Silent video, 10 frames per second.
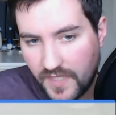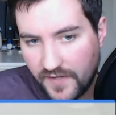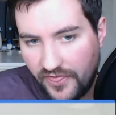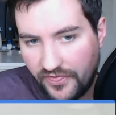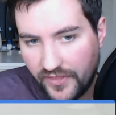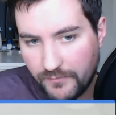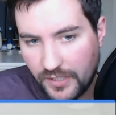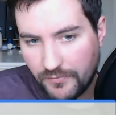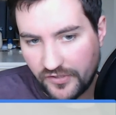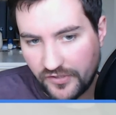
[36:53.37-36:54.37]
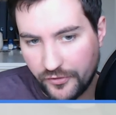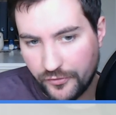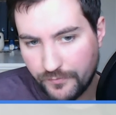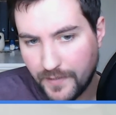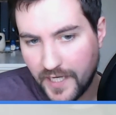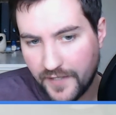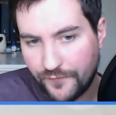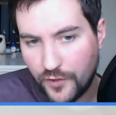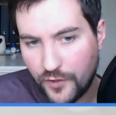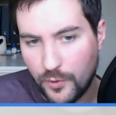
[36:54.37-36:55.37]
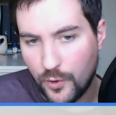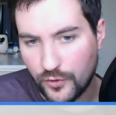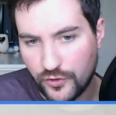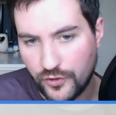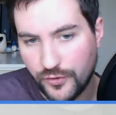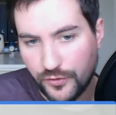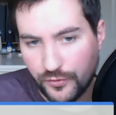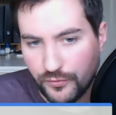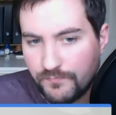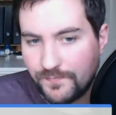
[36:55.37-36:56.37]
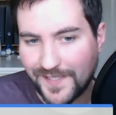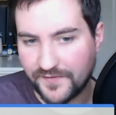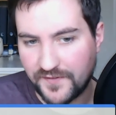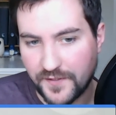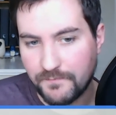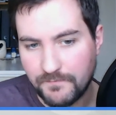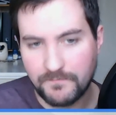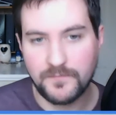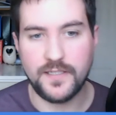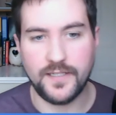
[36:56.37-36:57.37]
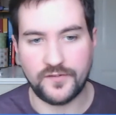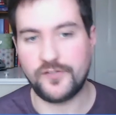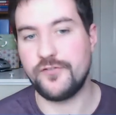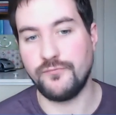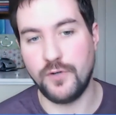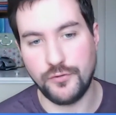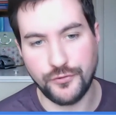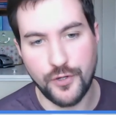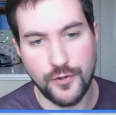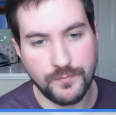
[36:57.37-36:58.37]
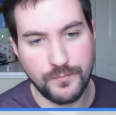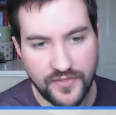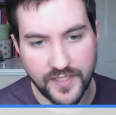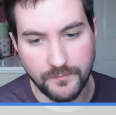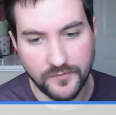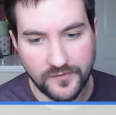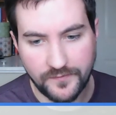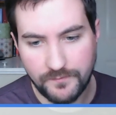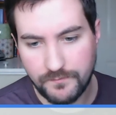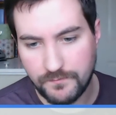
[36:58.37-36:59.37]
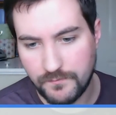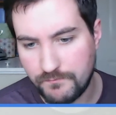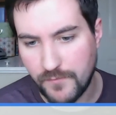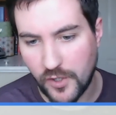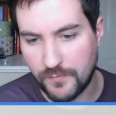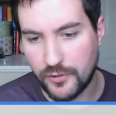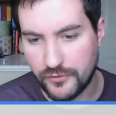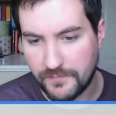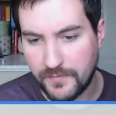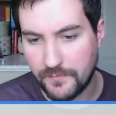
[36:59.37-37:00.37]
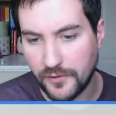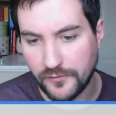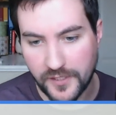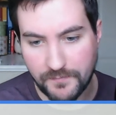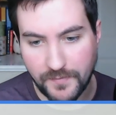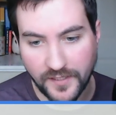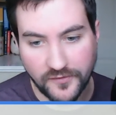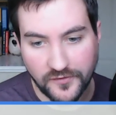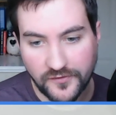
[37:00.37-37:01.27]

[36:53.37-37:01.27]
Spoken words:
theme shops that you buy from, or do you tend to essentially roll your own themes on a project-by-project basis?